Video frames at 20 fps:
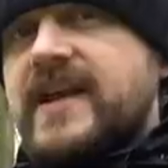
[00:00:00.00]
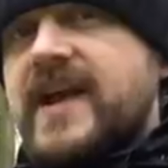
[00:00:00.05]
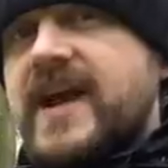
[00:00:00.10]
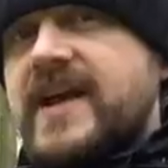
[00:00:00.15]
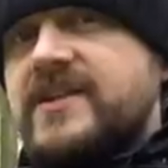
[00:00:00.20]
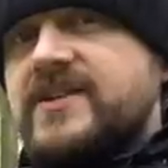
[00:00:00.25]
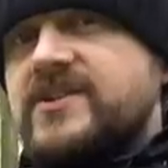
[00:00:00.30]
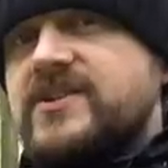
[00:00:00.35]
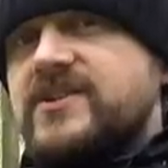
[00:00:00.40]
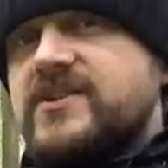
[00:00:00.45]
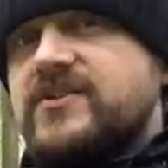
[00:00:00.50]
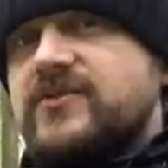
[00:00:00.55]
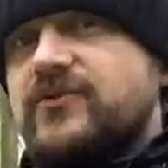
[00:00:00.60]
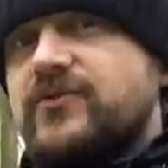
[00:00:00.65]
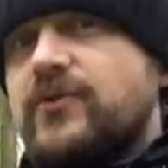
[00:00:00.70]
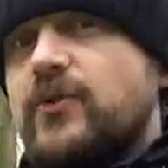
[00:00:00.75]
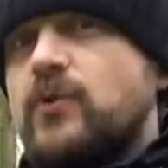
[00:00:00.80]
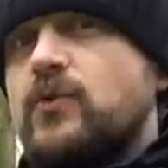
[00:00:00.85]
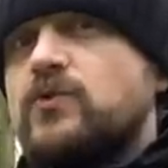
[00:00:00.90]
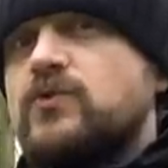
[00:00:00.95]
catches
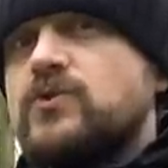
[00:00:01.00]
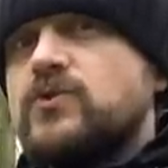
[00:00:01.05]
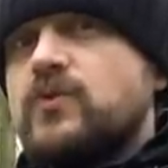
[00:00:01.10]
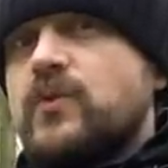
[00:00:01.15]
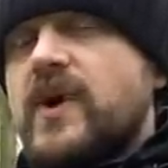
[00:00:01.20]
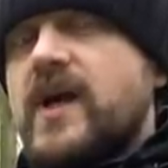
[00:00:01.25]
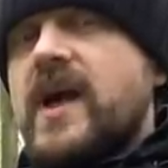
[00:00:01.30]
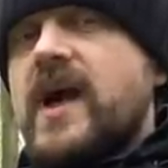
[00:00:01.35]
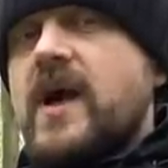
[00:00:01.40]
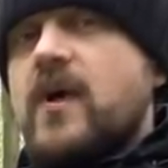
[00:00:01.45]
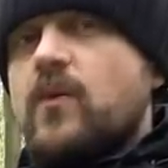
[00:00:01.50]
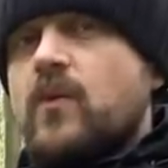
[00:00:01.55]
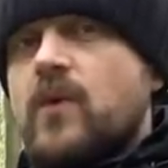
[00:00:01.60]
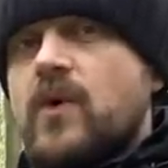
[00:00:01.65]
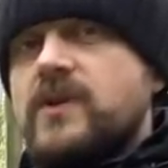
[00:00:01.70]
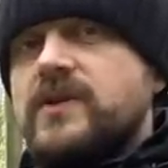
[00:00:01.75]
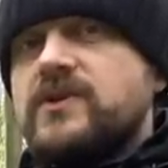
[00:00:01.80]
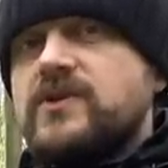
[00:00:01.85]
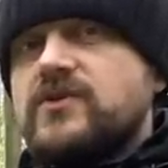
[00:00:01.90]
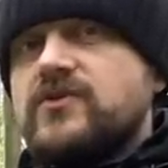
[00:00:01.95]
focus where I
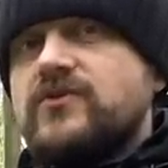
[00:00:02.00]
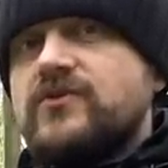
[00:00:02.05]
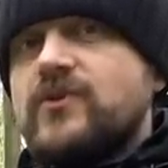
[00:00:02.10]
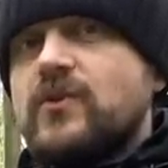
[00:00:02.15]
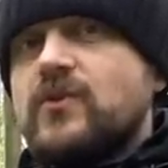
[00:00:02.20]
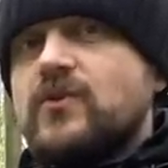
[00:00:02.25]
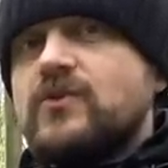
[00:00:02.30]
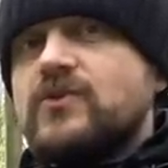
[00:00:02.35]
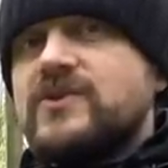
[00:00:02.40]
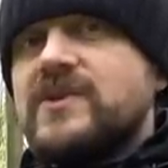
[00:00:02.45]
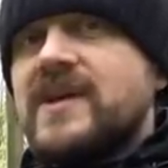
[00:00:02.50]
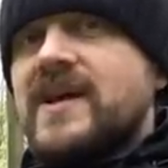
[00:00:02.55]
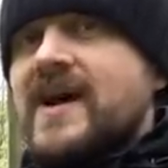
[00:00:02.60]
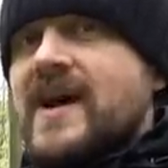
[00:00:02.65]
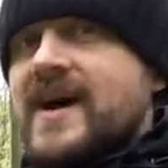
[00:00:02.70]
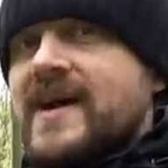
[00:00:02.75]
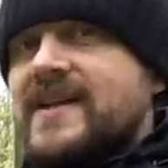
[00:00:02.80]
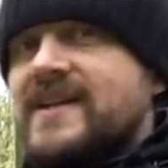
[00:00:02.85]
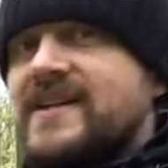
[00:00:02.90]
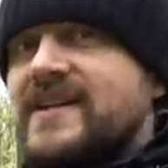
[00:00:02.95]
want it to focus.
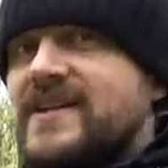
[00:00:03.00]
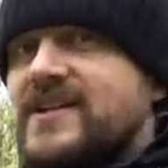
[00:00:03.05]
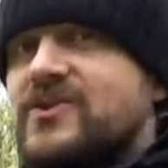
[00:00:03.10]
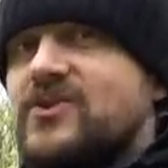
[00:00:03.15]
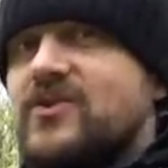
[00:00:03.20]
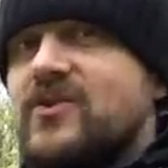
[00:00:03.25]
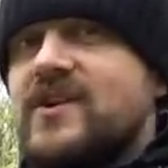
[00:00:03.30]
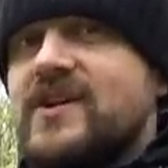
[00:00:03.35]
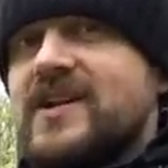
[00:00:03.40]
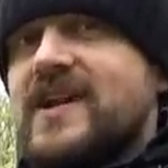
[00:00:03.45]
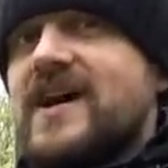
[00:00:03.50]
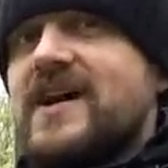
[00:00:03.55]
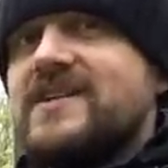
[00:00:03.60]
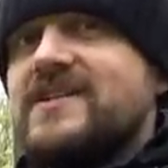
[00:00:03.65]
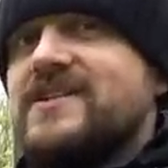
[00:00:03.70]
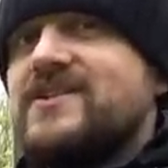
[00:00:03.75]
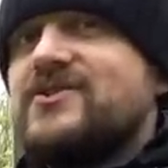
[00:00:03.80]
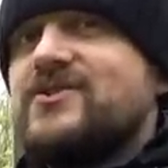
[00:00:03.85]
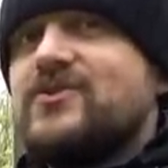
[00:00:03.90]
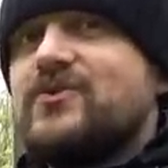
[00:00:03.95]
I need to
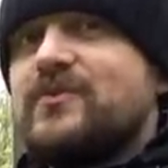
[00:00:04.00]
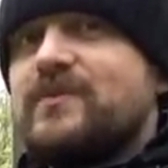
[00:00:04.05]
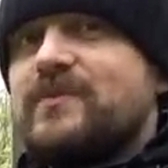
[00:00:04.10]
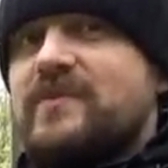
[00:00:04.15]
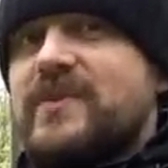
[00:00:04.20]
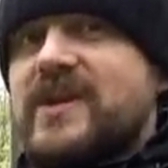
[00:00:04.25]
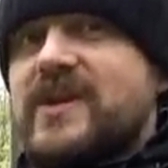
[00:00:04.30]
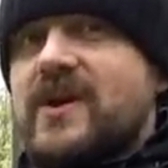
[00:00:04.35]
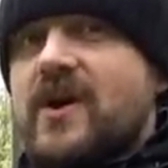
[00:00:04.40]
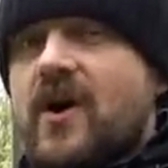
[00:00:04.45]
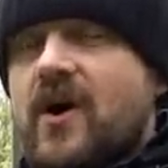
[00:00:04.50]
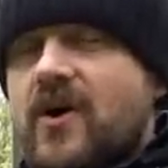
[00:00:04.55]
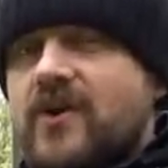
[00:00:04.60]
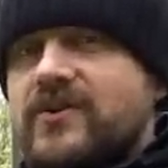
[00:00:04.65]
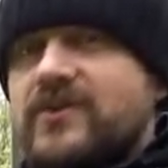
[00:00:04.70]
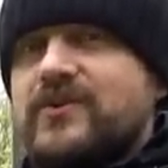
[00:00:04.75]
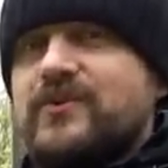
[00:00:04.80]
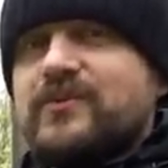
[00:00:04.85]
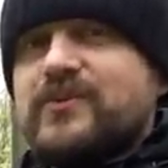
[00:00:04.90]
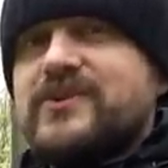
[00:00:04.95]
enlarge it to be
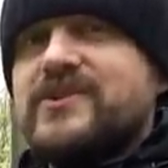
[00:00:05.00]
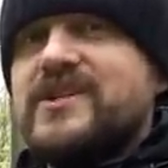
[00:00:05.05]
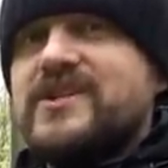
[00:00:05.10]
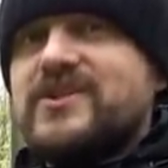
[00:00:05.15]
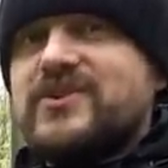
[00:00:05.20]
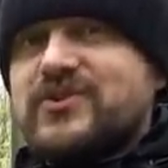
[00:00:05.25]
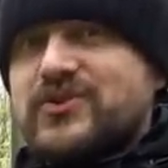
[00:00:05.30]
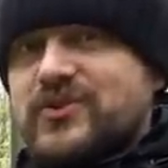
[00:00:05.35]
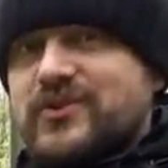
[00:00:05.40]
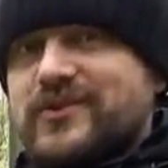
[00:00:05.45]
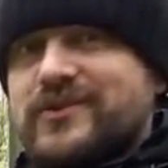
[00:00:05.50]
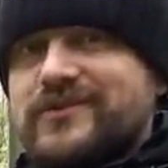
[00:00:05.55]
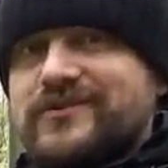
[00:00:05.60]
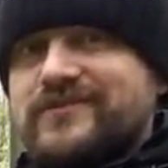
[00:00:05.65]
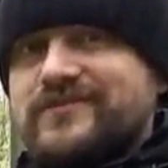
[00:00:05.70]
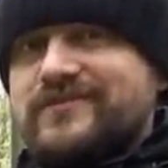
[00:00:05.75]
100% sure.